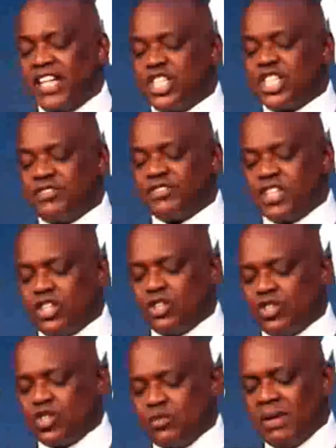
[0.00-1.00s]
and shifting
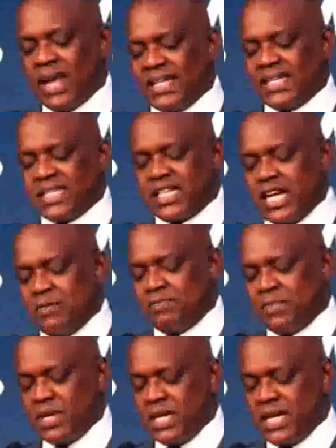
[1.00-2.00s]
consumer
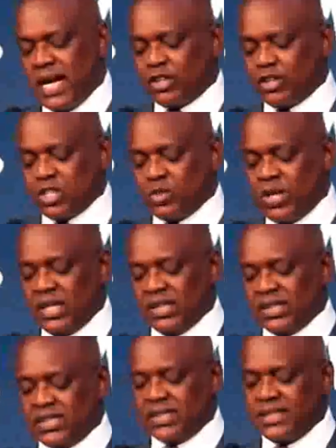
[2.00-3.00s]
landscape across the
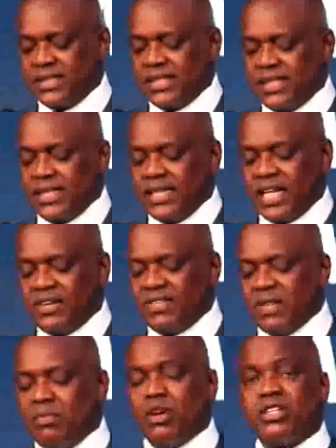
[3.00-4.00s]
world.
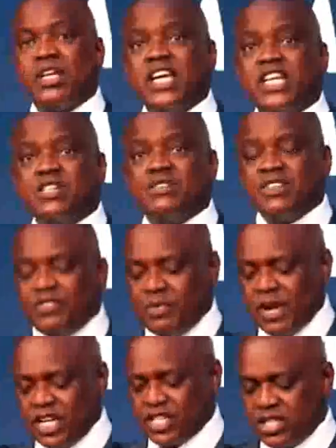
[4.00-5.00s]
Given the modern age of
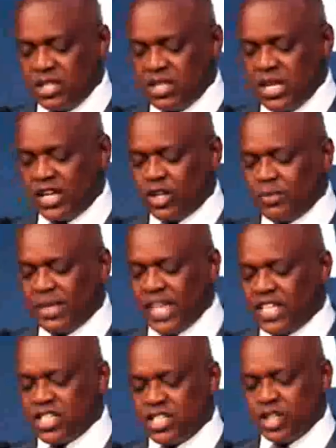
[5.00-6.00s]
information and
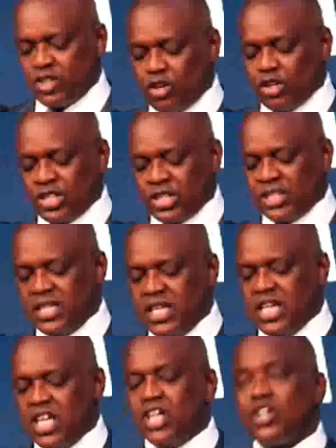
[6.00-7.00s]
communication technology,
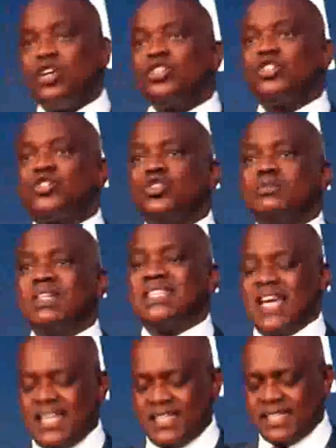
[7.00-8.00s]

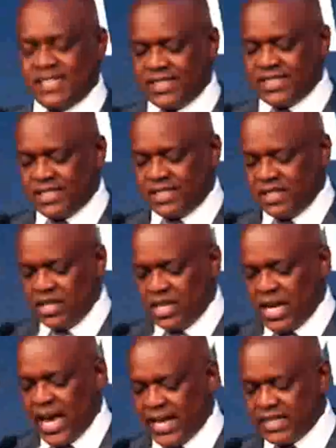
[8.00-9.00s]
consumer tastes
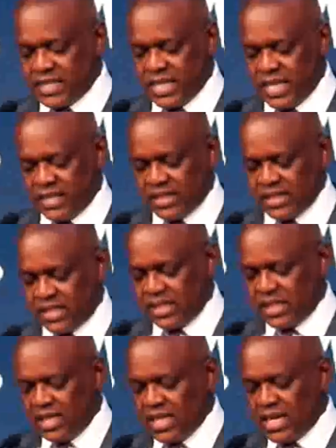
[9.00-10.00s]
and trends
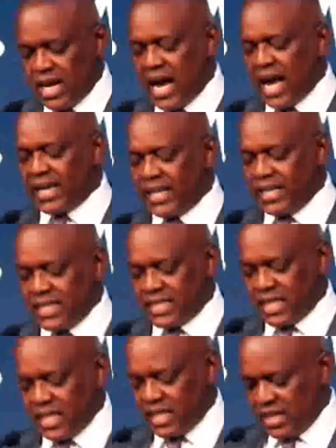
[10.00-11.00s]
are
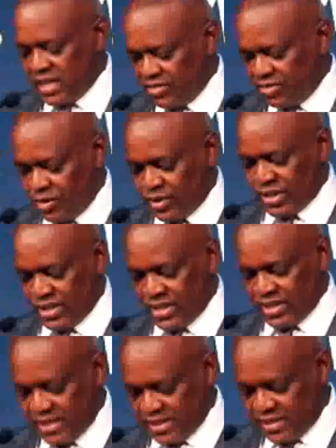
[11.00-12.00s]
easily
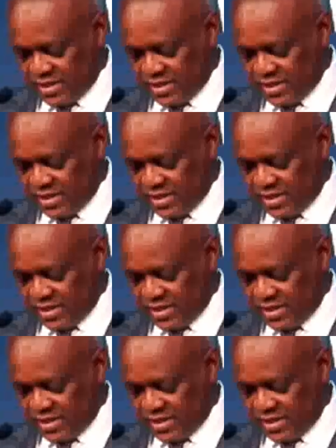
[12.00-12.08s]
influenced.